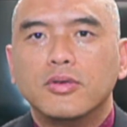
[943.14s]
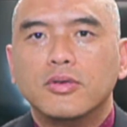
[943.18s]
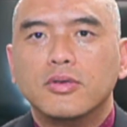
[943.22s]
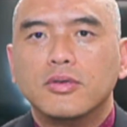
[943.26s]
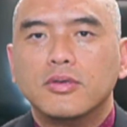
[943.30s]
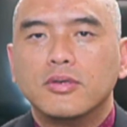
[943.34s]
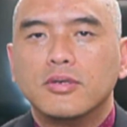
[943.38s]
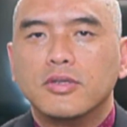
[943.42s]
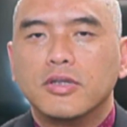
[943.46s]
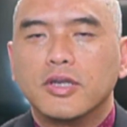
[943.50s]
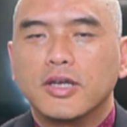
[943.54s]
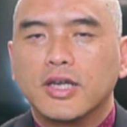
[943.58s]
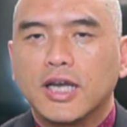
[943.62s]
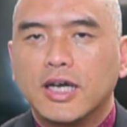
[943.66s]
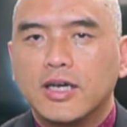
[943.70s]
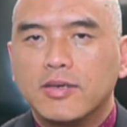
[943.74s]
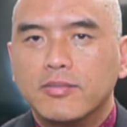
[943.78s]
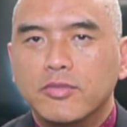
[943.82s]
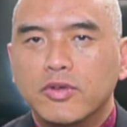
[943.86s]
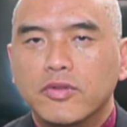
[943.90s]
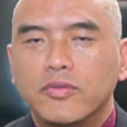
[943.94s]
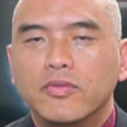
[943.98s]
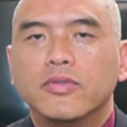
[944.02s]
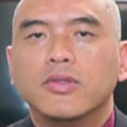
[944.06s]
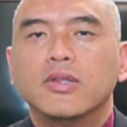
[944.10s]
the
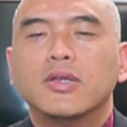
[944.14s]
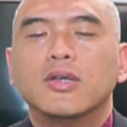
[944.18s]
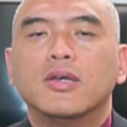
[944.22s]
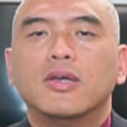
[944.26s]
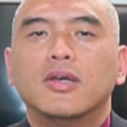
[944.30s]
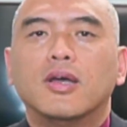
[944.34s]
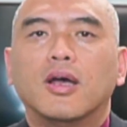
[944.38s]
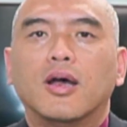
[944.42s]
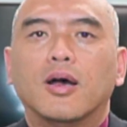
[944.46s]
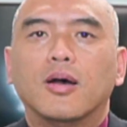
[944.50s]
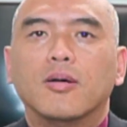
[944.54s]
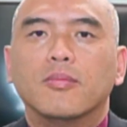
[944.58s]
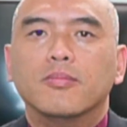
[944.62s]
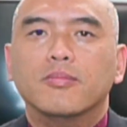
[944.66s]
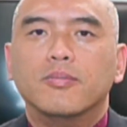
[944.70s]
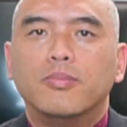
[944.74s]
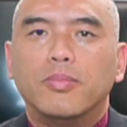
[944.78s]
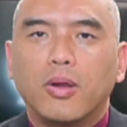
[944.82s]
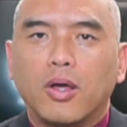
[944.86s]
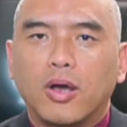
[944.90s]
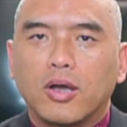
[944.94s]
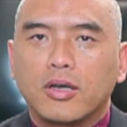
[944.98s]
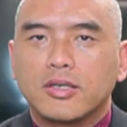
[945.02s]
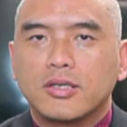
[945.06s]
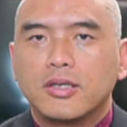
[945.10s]
government
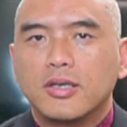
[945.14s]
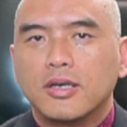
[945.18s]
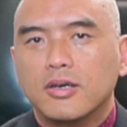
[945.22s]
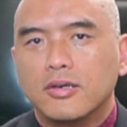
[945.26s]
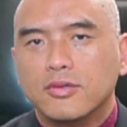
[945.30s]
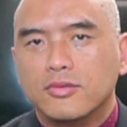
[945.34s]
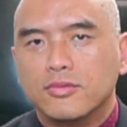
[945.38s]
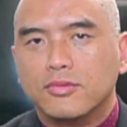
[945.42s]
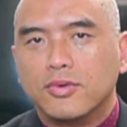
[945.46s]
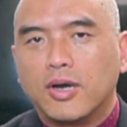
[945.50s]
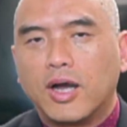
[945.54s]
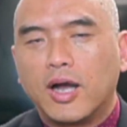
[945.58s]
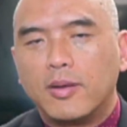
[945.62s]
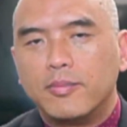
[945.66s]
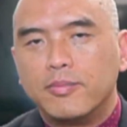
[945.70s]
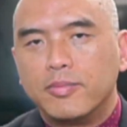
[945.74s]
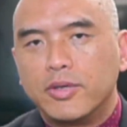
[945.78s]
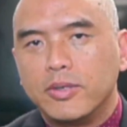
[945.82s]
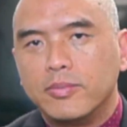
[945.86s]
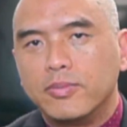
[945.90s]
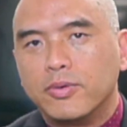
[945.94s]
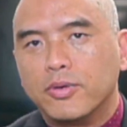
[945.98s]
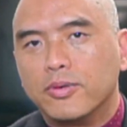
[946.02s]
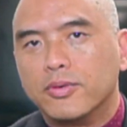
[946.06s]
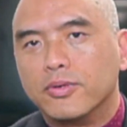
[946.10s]
blocked Wuhan
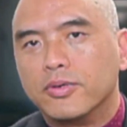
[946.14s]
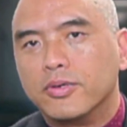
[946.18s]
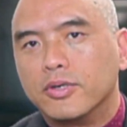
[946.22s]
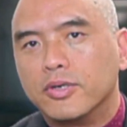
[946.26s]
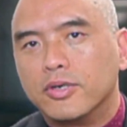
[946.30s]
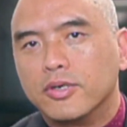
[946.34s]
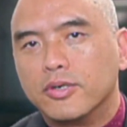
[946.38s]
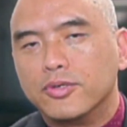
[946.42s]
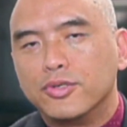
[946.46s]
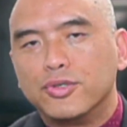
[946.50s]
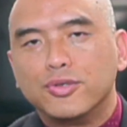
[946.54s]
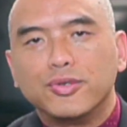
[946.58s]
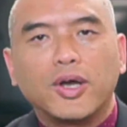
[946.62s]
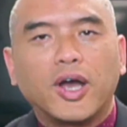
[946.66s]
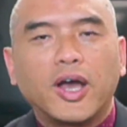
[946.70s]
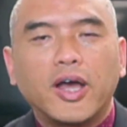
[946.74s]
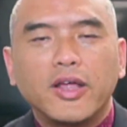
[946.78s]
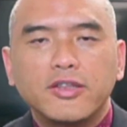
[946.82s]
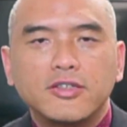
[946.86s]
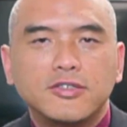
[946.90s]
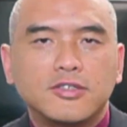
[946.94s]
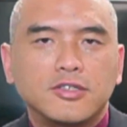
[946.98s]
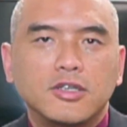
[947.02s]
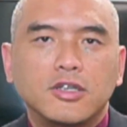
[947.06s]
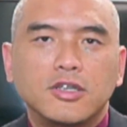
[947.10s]
people go to
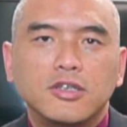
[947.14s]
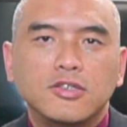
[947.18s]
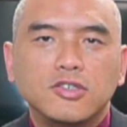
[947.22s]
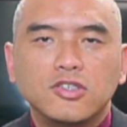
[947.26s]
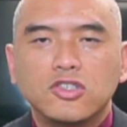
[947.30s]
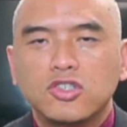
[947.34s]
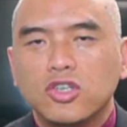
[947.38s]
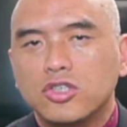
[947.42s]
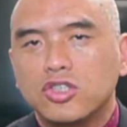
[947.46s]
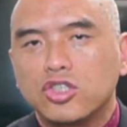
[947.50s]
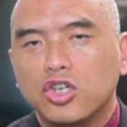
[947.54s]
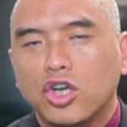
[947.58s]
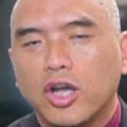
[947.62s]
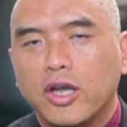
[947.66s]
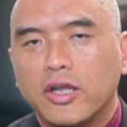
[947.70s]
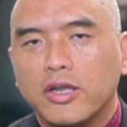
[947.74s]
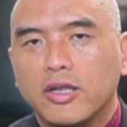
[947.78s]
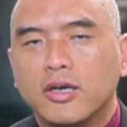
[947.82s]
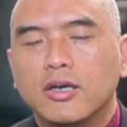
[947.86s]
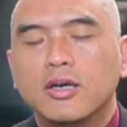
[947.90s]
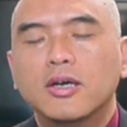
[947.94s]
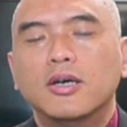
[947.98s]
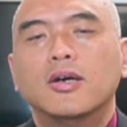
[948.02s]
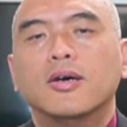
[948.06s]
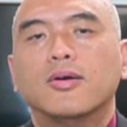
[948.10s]
other cities in
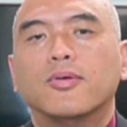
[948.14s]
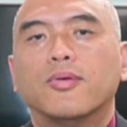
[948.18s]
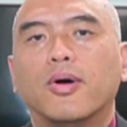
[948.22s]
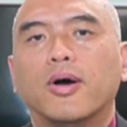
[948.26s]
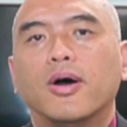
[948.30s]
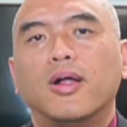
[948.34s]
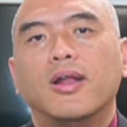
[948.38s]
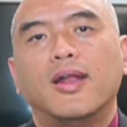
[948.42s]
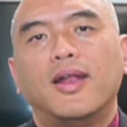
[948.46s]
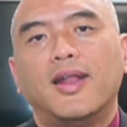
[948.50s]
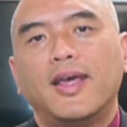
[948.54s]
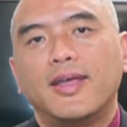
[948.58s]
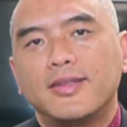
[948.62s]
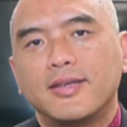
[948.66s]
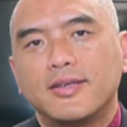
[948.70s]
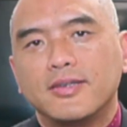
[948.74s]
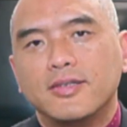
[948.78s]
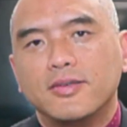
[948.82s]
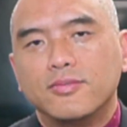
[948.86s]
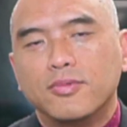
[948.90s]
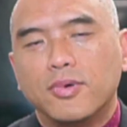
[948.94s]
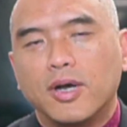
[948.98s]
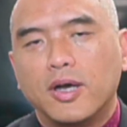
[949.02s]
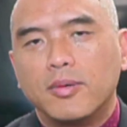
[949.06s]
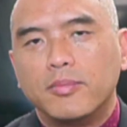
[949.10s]
China while letting the
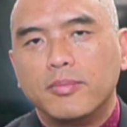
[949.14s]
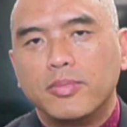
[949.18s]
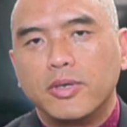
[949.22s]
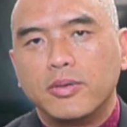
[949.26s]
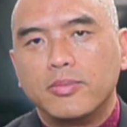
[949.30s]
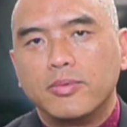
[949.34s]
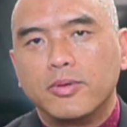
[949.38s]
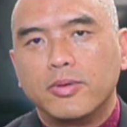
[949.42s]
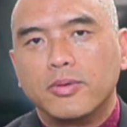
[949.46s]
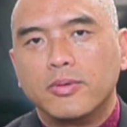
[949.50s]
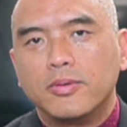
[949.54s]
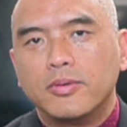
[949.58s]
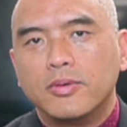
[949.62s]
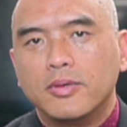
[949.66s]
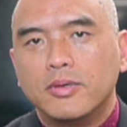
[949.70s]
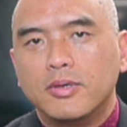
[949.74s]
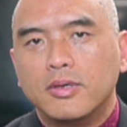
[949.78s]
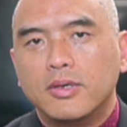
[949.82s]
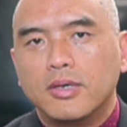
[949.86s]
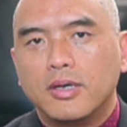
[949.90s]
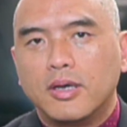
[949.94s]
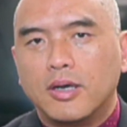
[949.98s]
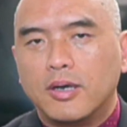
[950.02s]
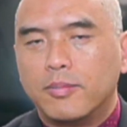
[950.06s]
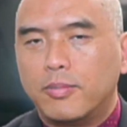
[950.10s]
Wuhan people
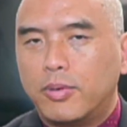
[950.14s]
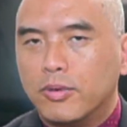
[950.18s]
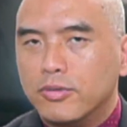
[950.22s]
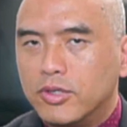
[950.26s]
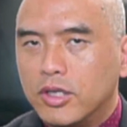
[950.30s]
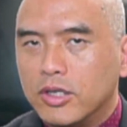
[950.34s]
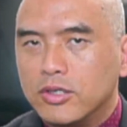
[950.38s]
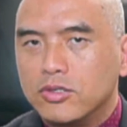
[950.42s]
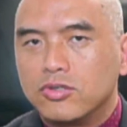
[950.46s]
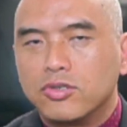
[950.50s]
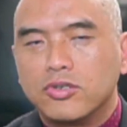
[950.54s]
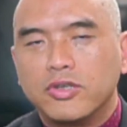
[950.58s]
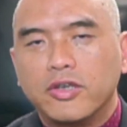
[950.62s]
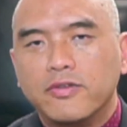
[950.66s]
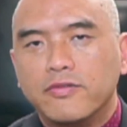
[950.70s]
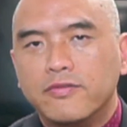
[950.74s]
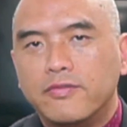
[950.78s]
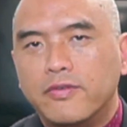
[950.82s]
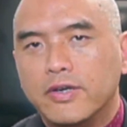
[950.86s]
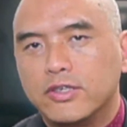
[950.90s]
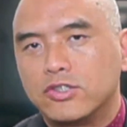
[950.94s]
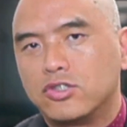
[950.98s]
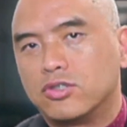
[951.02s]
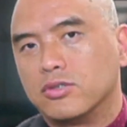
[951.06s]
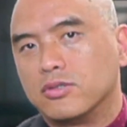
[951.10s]
potentially
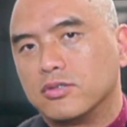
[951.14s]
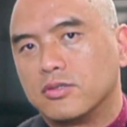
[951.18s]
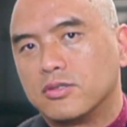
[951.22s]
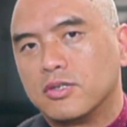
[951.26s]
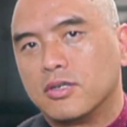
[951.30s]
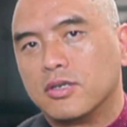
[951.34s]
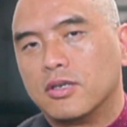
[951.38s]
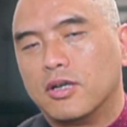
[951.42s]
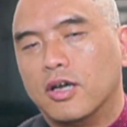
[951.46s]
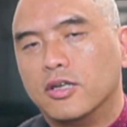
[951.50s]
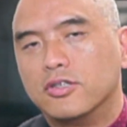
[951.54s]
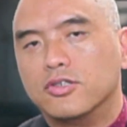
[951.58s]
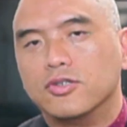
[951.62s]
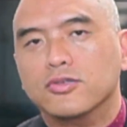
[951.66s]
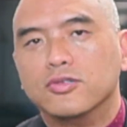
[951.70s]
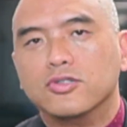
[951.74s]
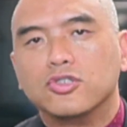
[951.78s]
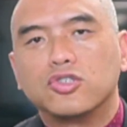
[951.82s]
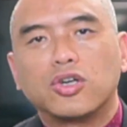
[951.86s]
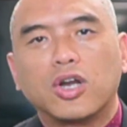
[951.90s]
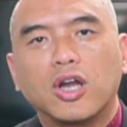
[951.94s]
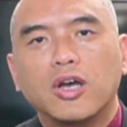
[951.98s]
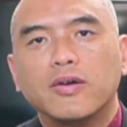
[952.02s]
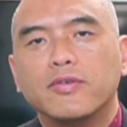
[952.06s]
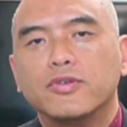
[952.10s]
infectious to
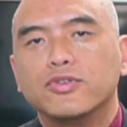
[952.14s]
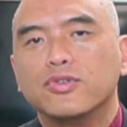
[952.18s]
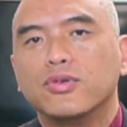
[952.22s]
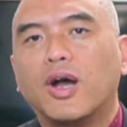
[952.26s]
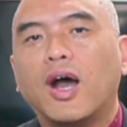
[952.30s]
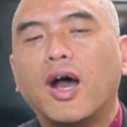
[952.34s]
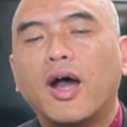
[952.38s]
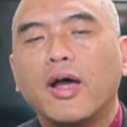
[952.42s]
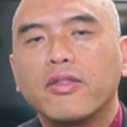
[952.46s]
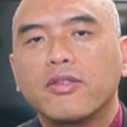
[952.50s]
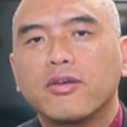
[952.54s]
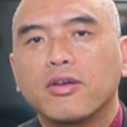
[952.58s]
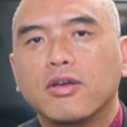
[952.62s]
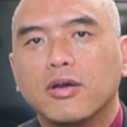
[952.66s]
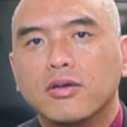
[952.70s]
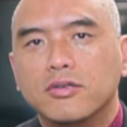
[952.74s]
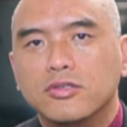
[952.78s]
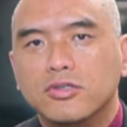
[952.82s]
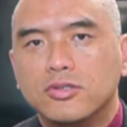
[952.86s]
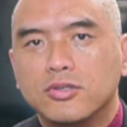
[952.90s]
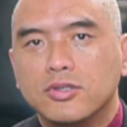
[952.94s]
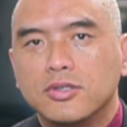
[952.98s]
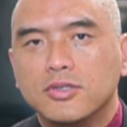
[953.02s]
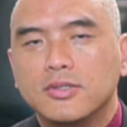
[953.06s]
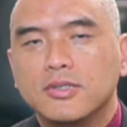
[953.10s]
travel to other
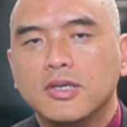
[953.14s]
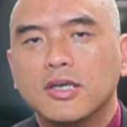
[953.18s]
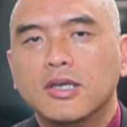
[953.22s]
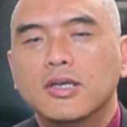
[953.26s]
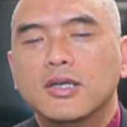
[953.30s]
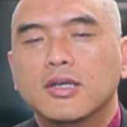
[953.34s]
countries.